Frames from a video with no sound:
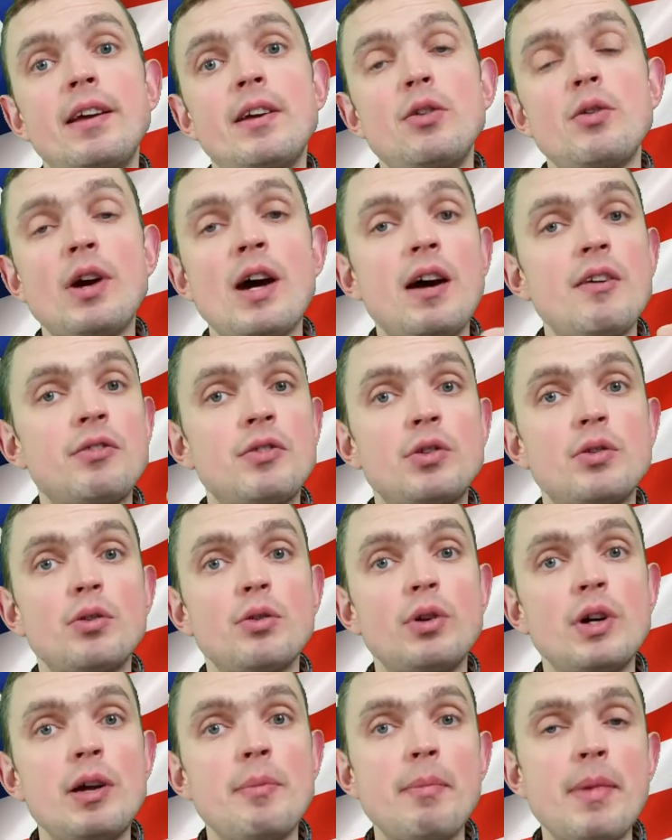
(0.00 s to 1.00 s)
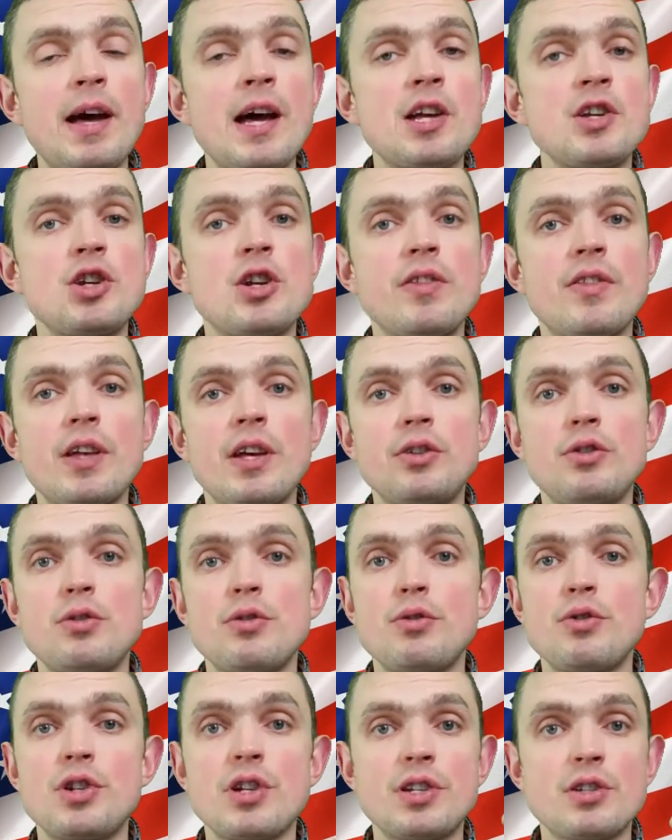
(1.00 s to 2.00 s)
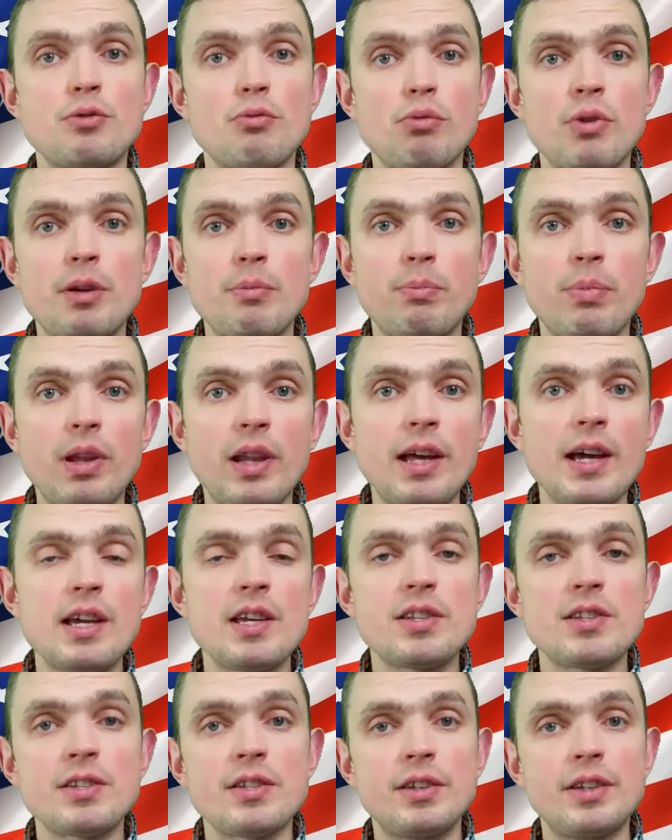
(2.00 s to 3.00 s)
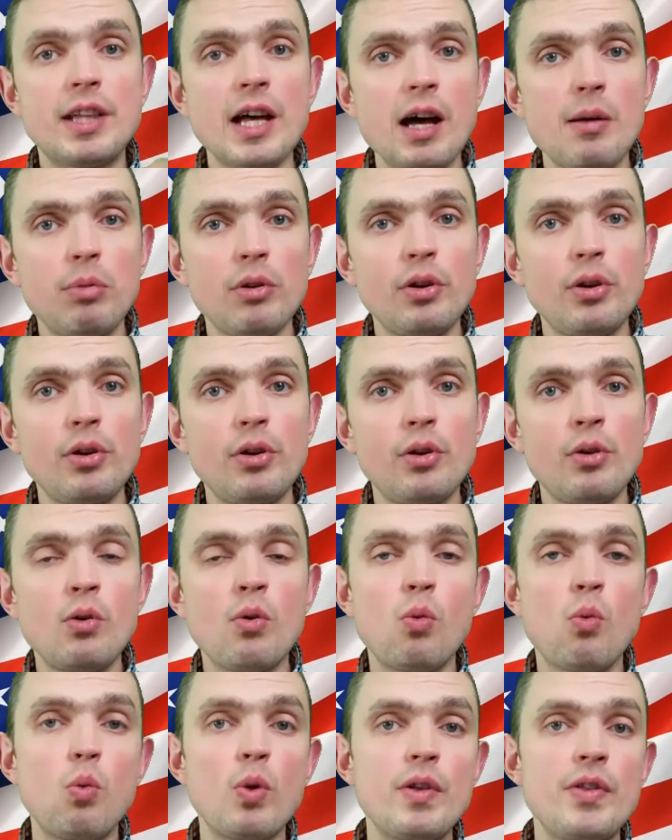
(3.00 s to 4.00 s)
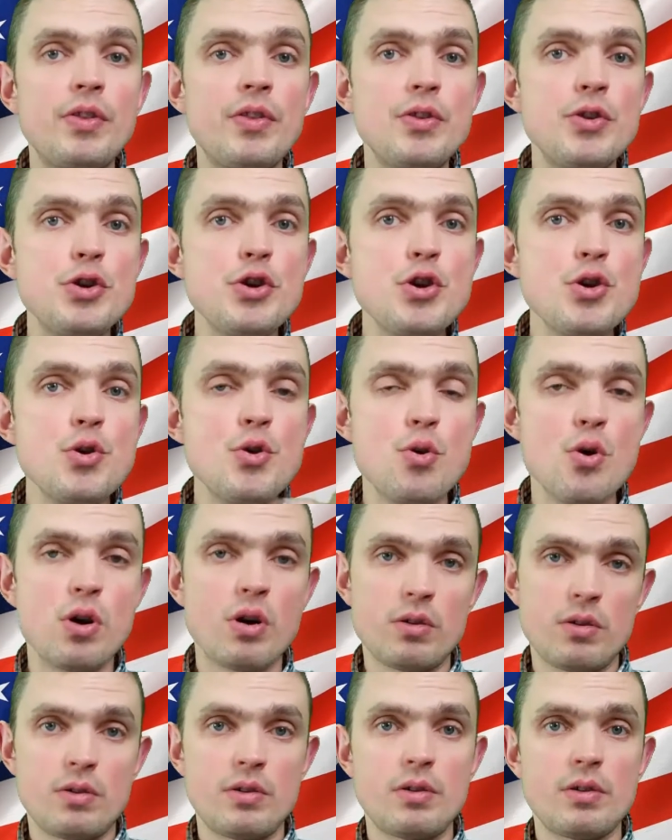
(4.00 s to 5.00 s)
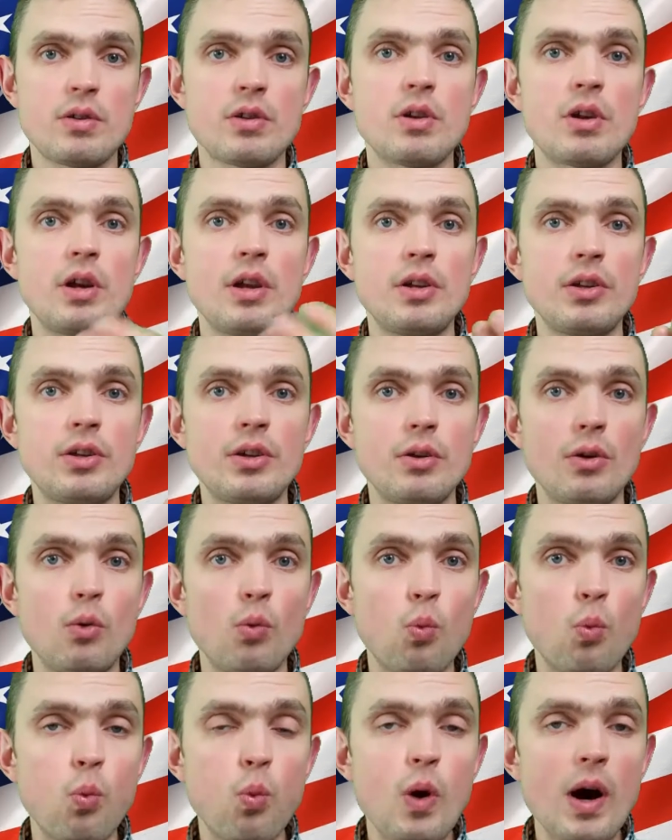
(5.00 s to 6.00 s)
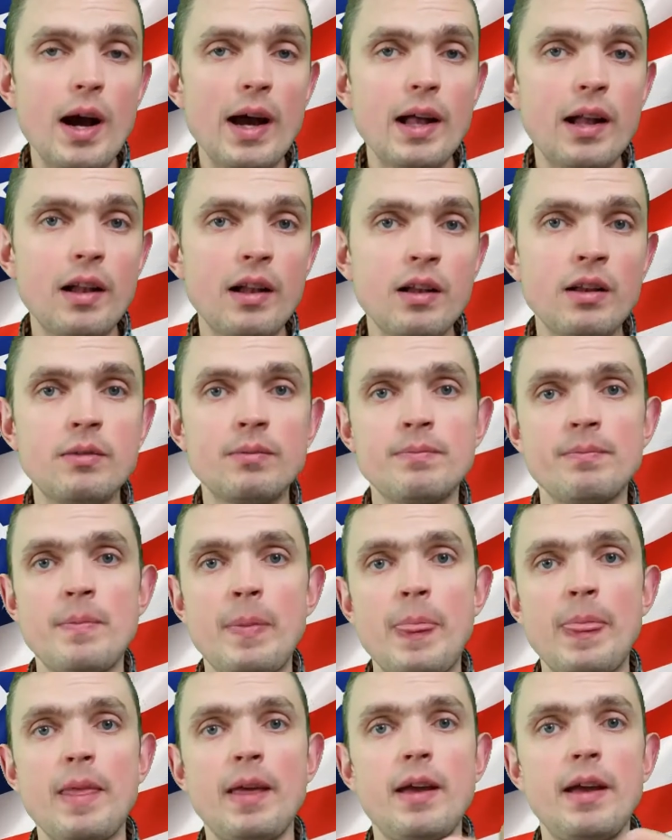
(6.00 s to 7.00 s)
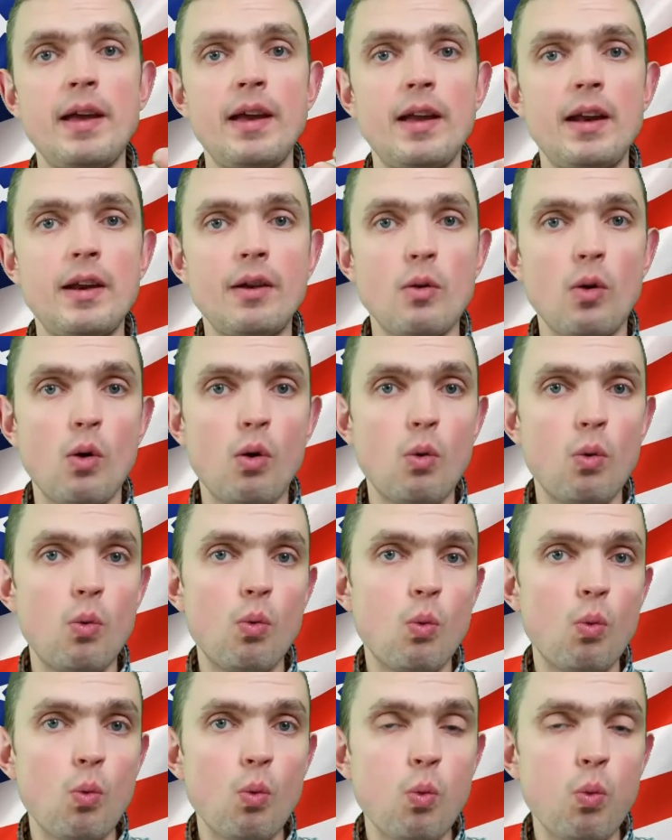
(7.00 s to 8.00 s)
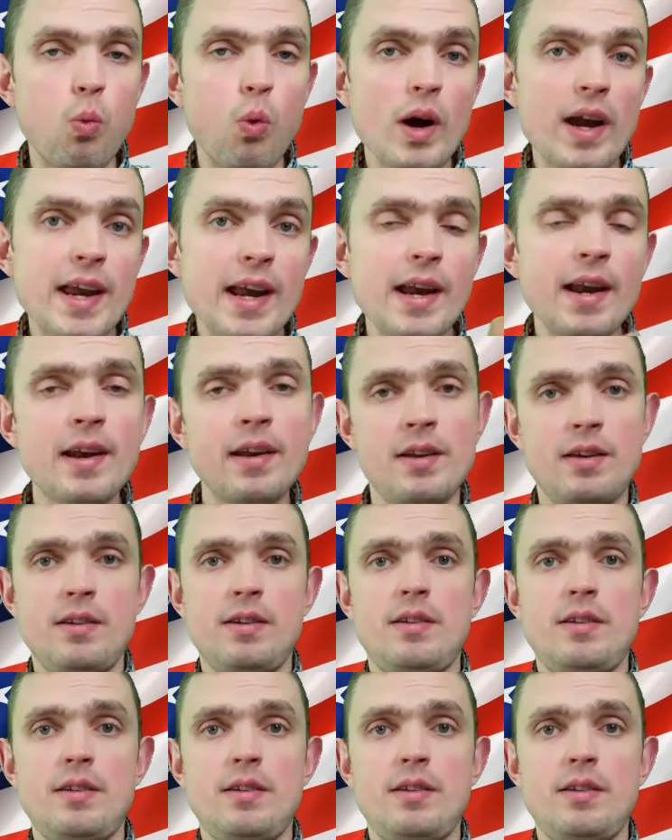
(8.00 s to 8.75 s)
you have to imagine that you just replace W with U, and well, and win,